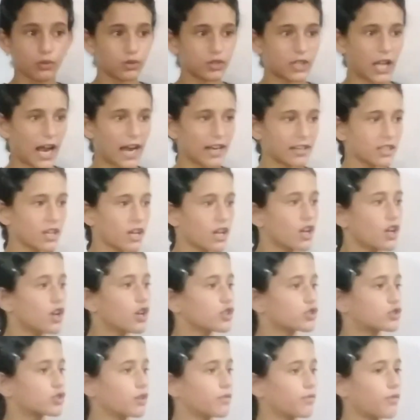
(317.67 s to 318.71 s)
that,
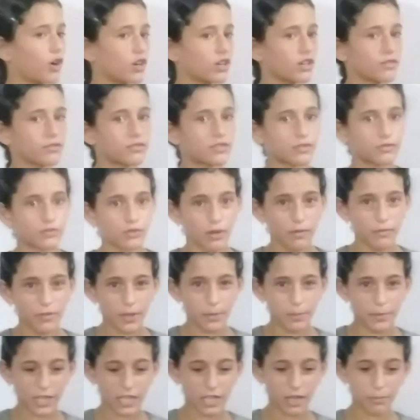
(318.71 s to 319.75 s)
so
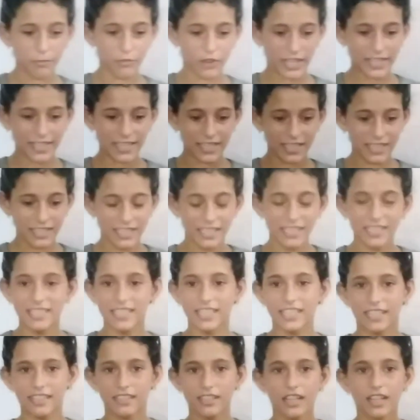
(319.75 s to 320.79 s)
we become very
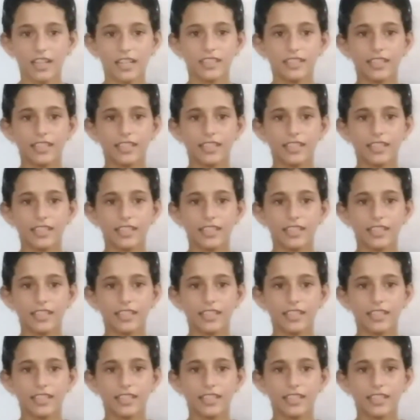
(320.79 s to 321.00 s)
irritated,